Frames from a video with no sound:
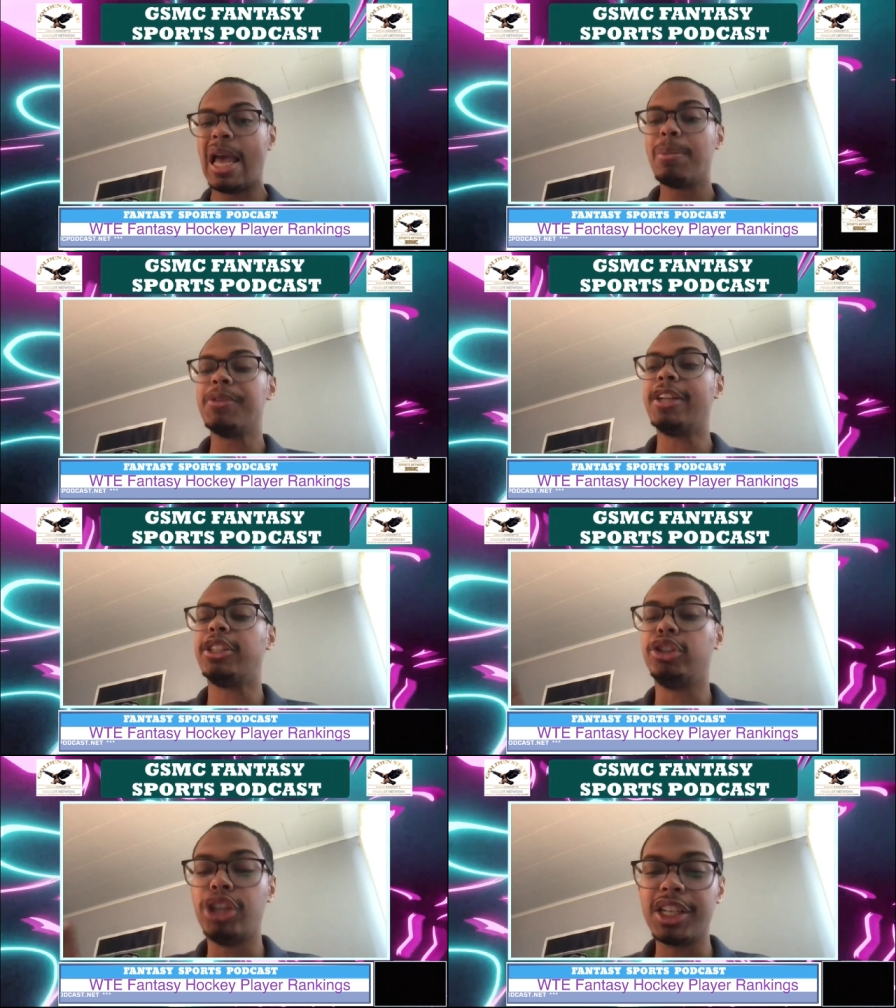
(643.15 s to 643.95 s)
But that
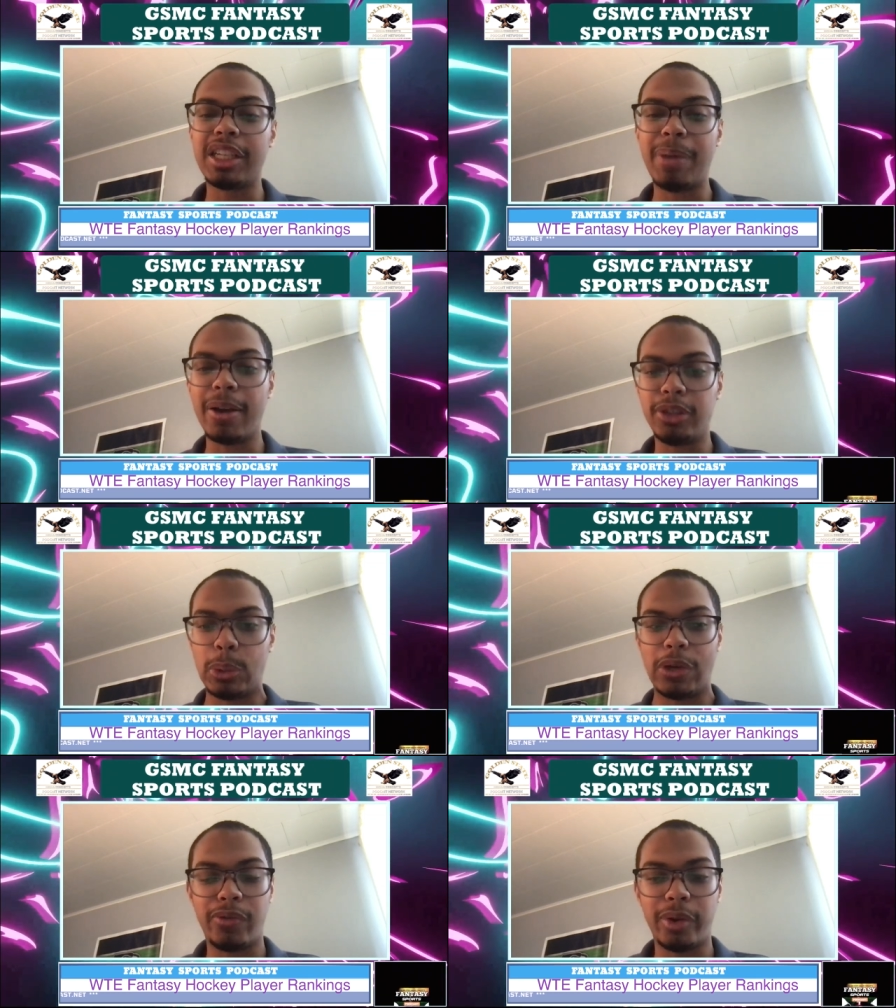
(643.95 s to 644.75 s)
should just about
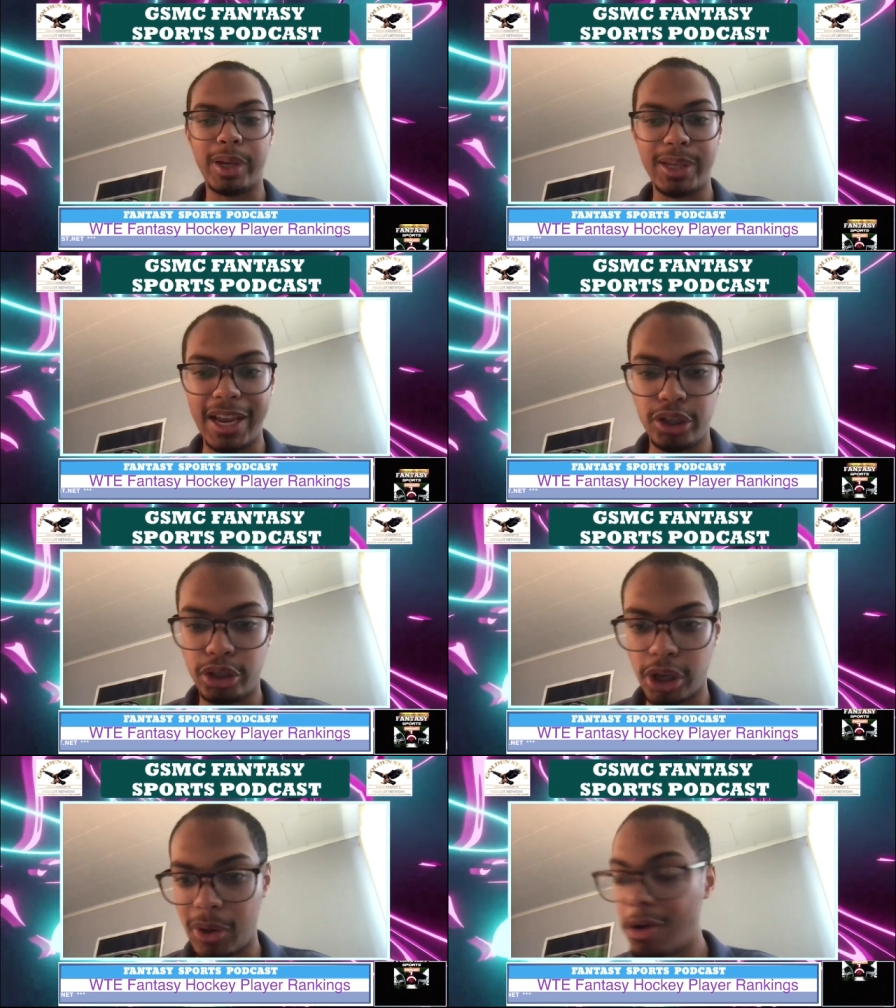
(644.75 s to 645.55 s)
do it for today's
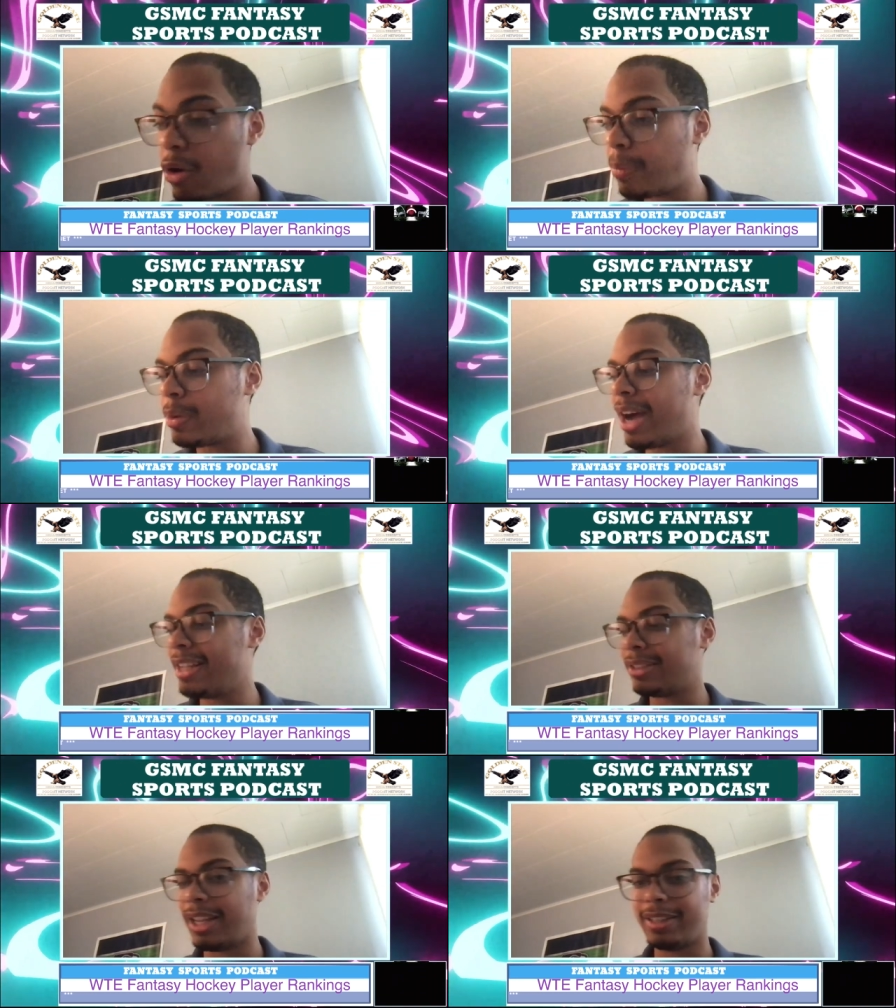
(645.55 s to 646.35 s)
show. I hope you
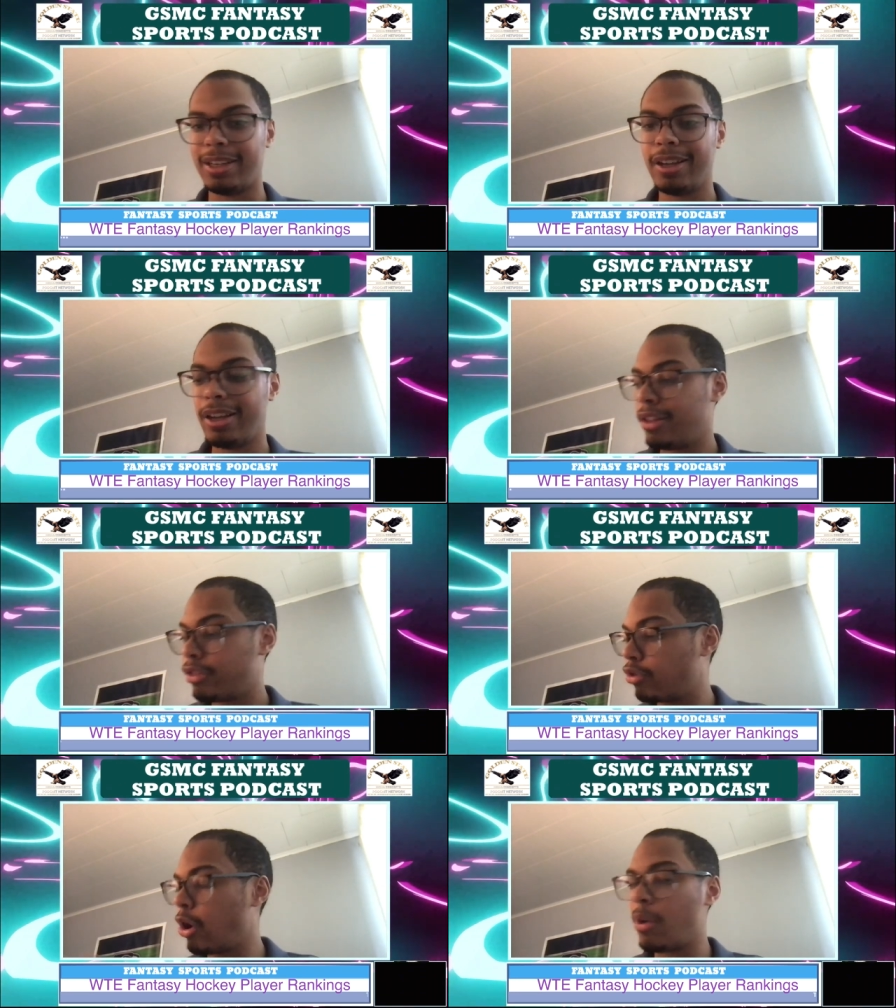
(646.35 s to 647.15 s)
guys liked it.
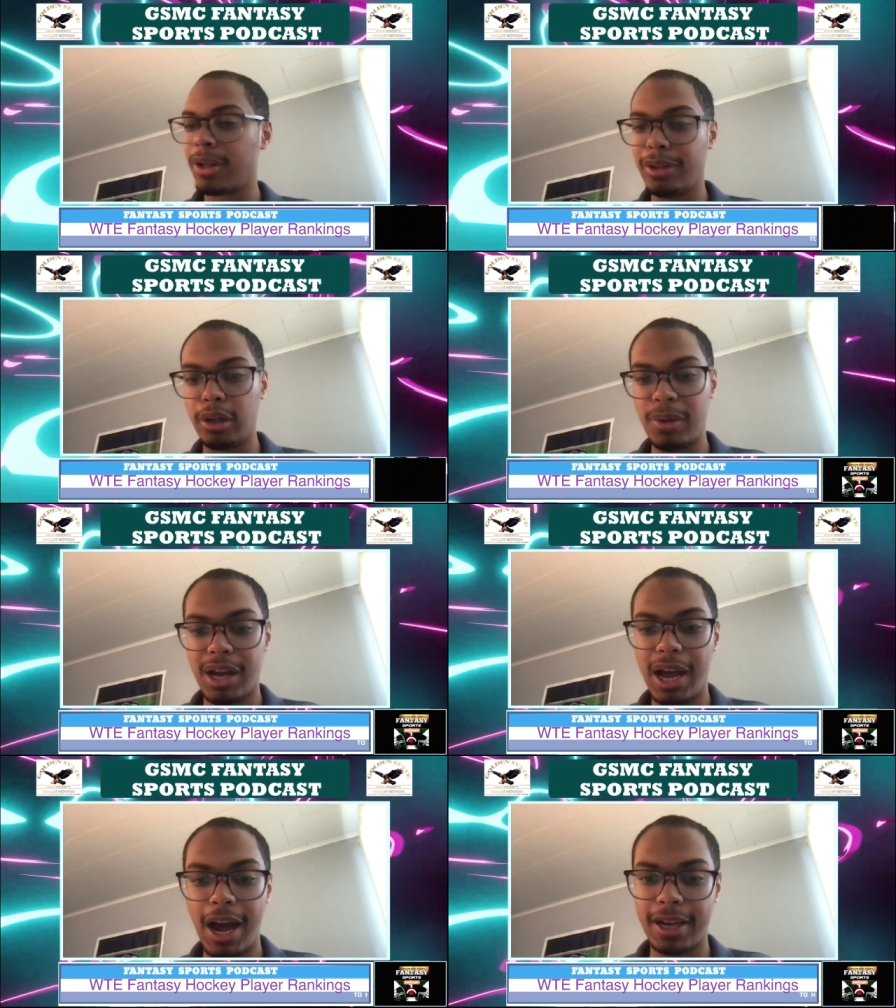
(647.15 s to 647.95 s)
Throwing a little bit
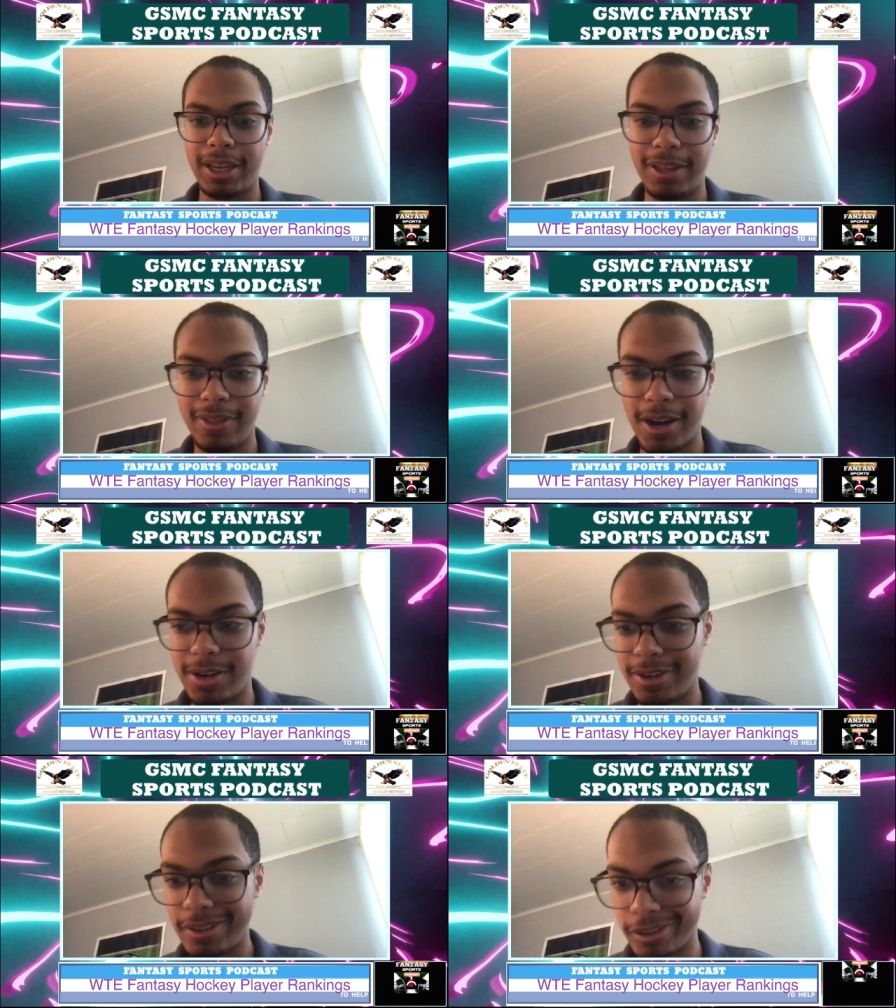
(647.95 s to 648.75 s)
of hockey in there
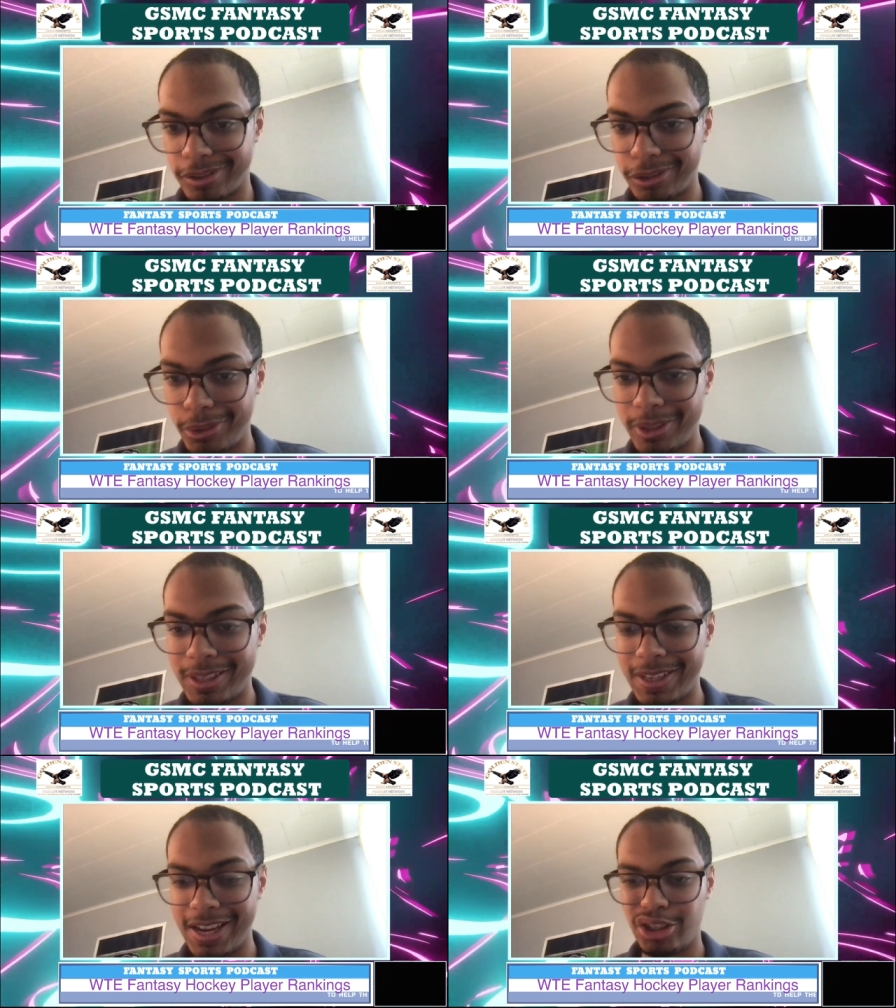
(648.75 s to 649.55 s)
to conclude
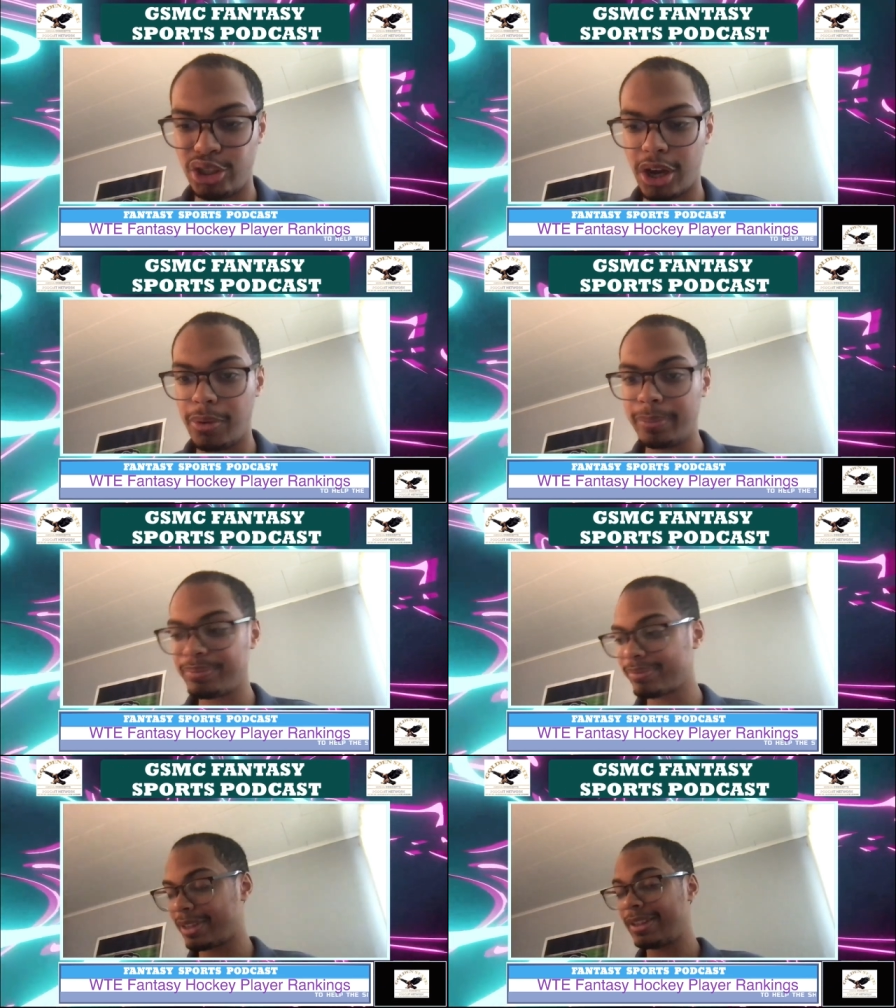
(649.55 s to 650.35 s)
today's show.
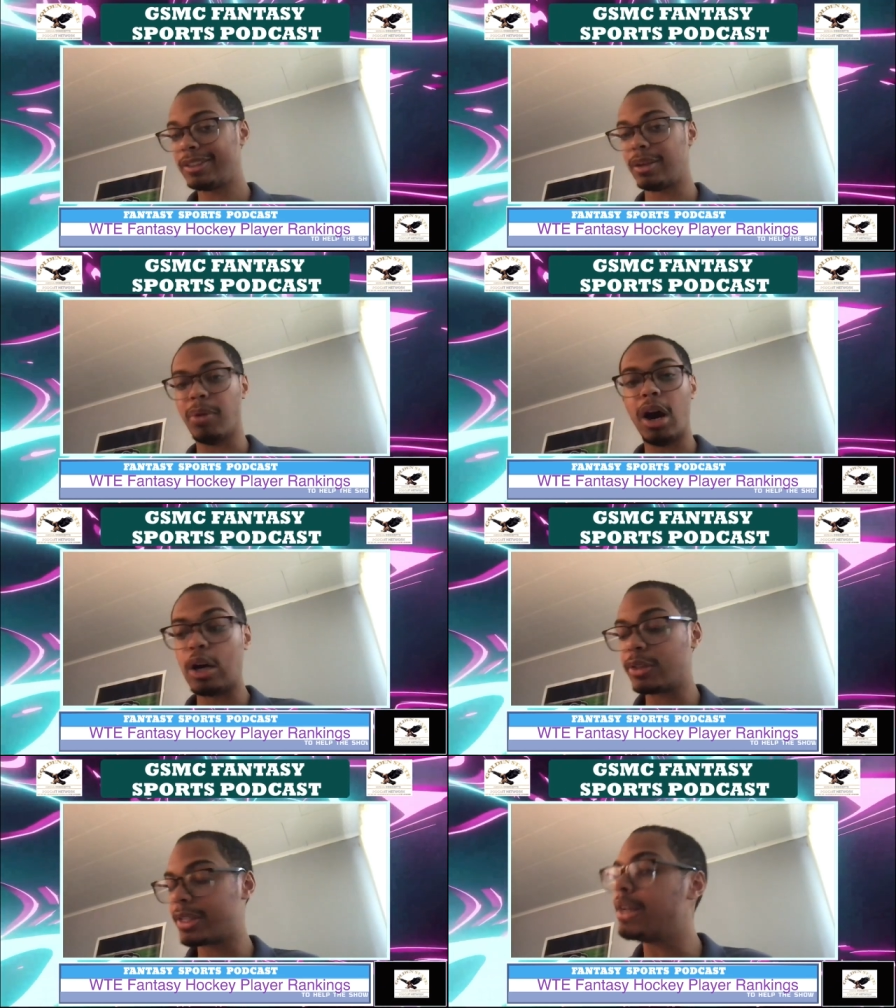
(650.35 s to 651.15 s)
Tomorrow is going to